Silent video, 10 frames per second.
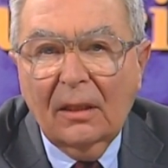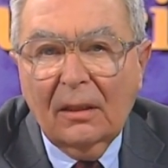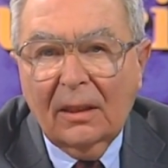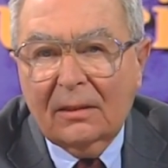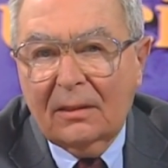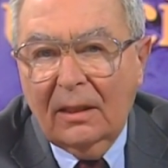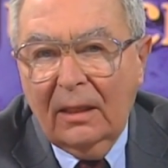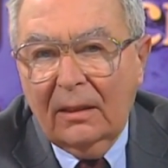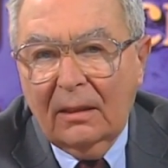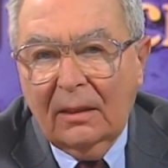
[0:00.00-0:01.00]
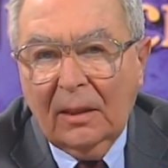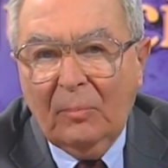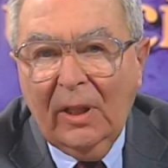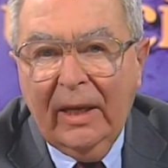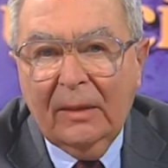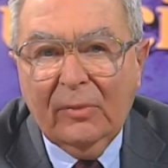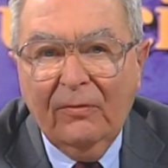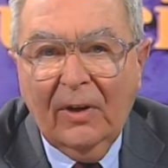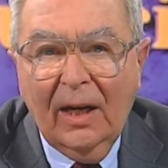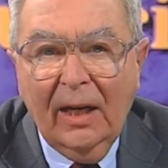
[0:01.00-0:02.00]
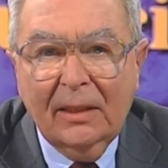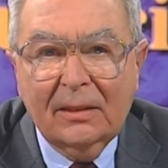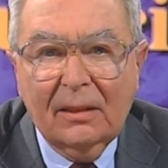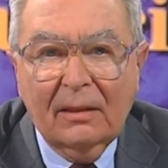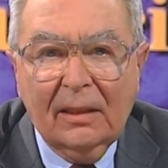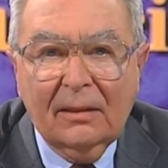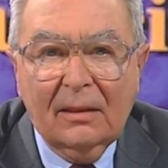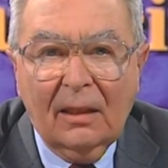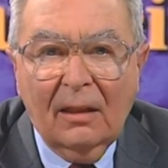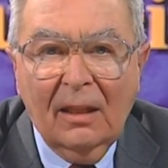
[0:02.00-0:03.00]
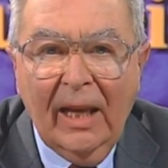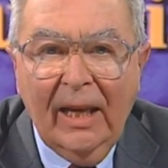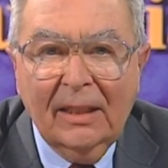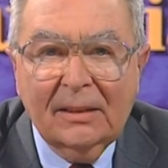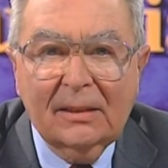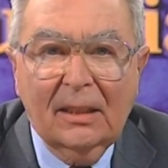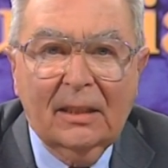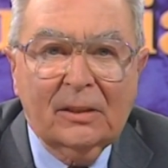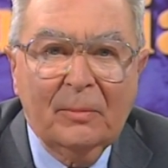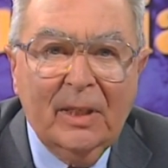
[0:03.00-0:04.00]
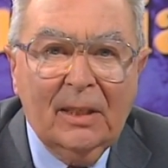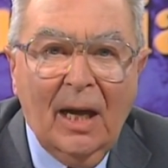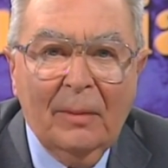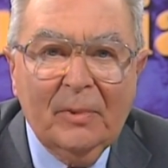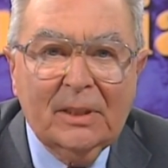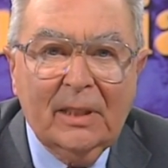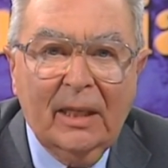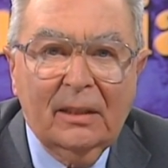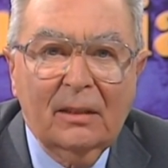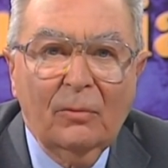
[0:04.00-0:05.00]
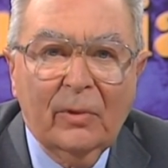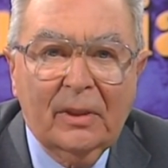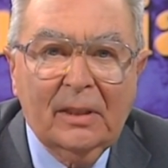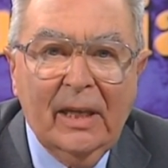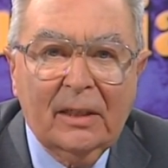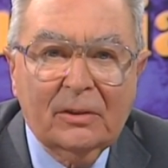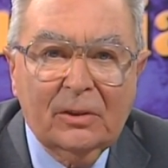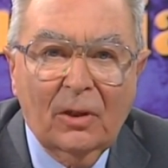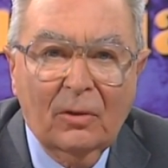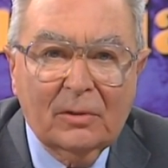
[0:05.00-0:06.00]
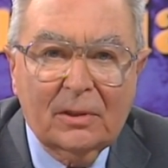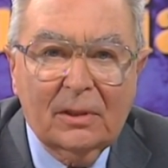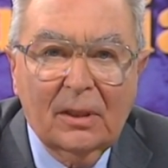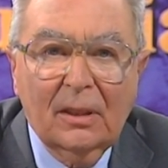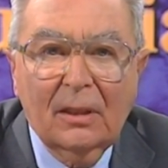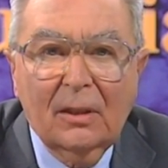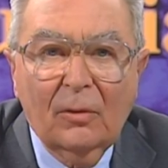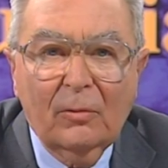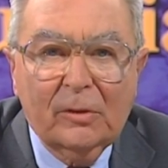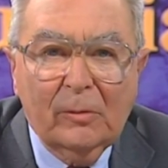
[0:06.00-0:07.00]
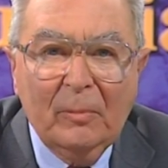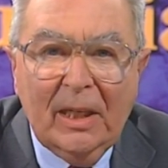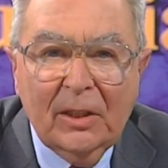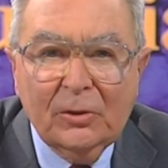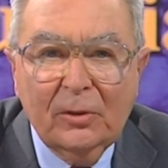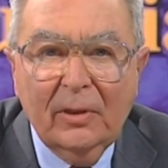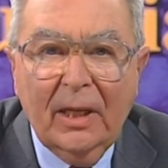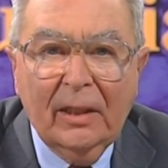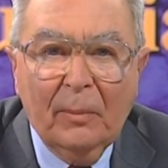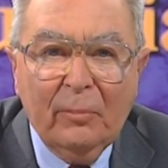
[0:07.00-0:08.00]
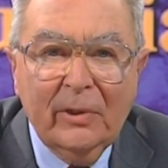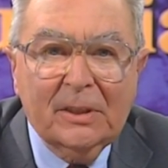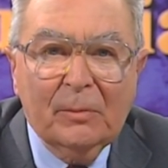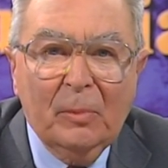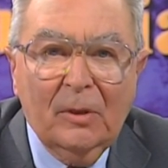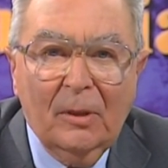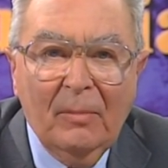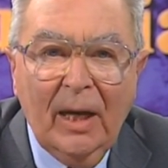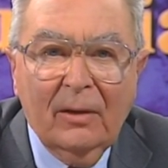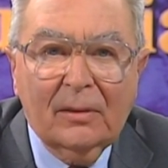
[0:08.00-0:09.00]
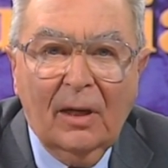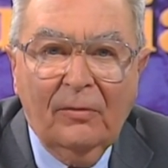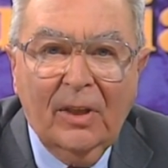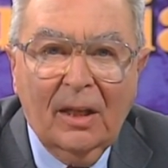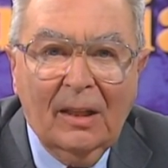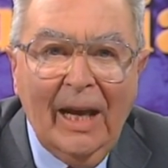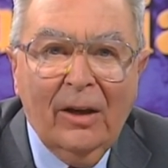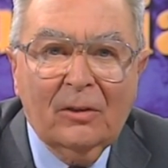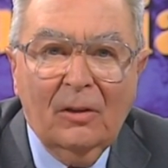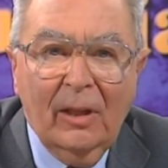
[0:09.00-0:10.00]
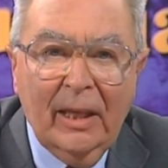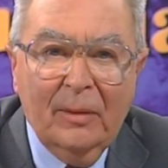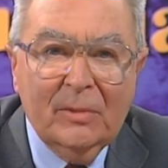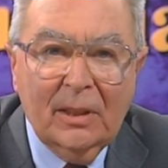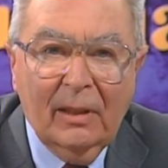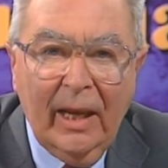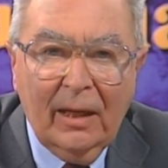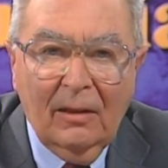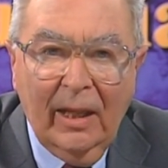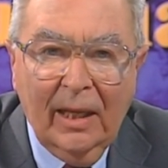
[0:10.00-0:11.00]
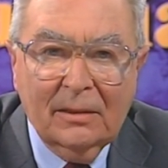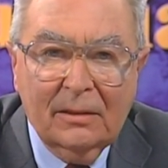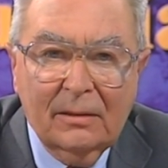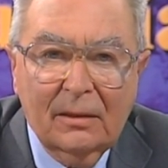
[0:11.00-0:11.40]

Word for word: Let's say that the plan provides that the class is to be compensated with the debtor's notes, which will be issued in the principal amount of the allowed claims in that class.